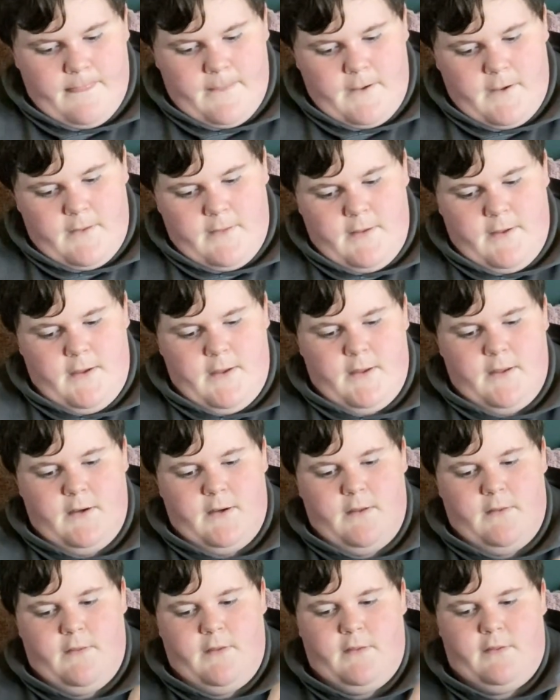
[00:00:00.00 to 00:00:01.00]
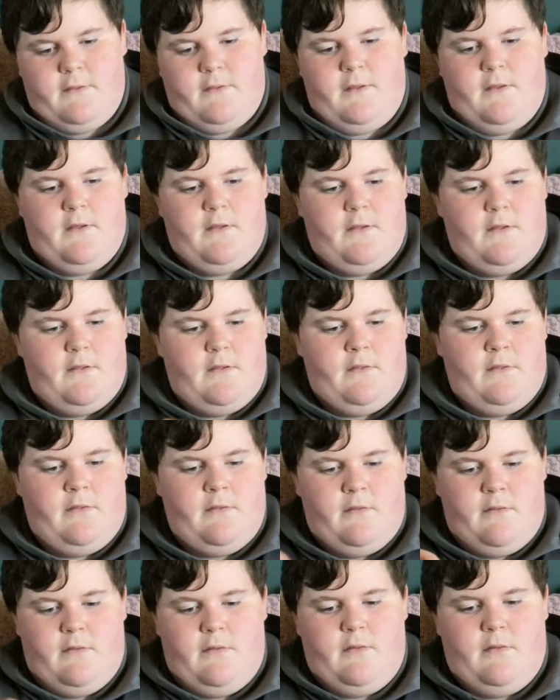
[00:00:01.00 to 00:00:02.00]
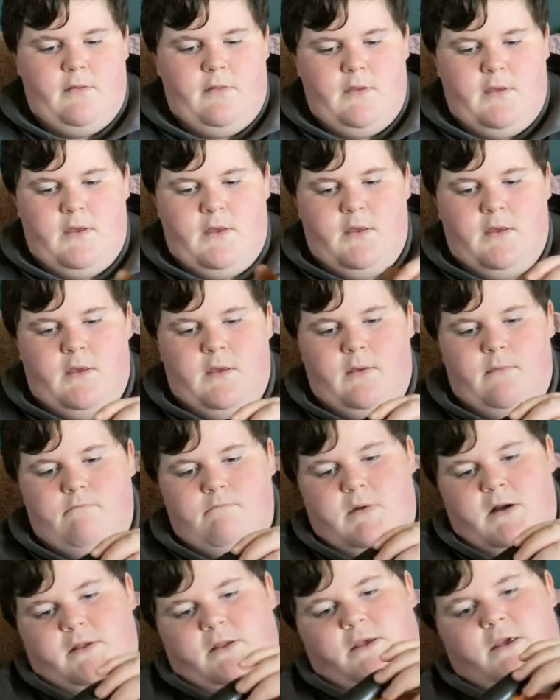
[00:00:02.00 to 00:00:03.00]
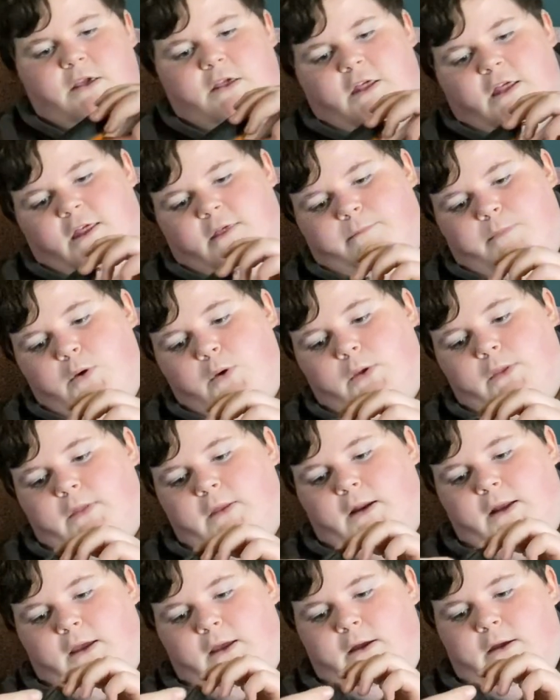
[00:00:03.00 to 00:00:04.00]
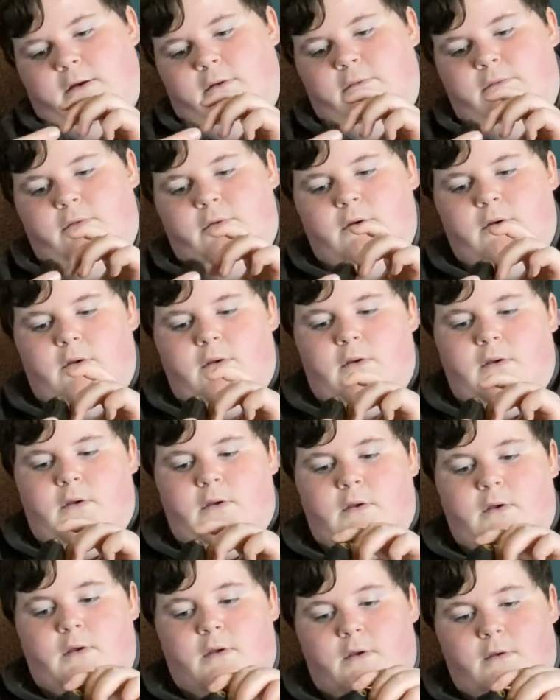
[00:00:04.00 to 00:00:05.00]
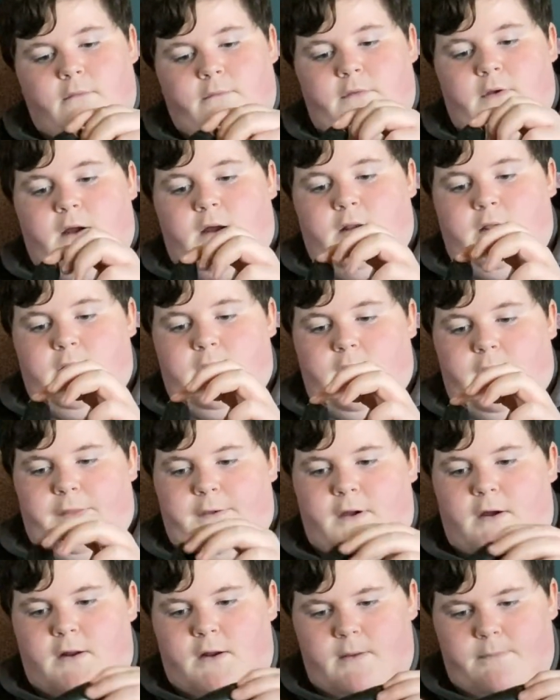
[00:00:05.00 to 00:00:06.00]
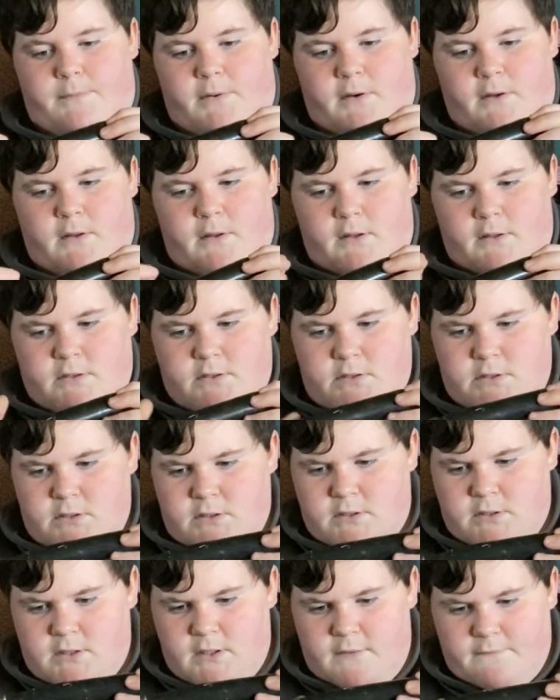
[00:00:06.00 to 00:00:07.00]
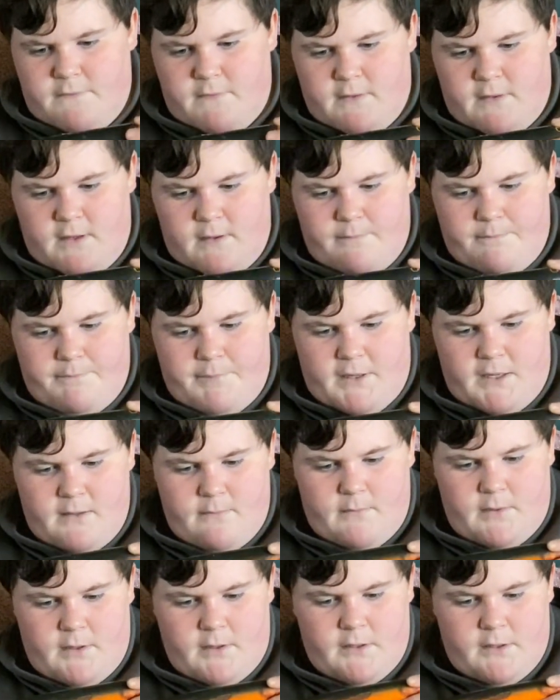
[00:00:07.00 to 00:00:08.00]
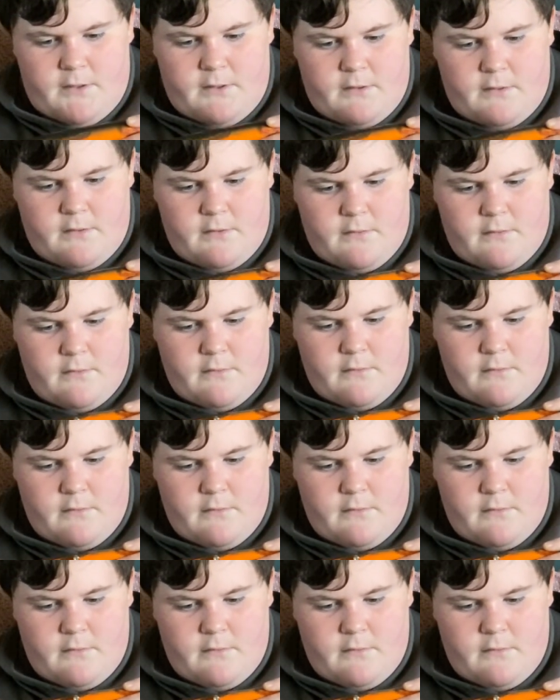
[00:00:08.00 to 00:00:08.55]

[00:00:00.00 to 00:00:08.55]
And then this is the musky spook that I have. Cut nothing on it, but let's just see if there's any bite marks.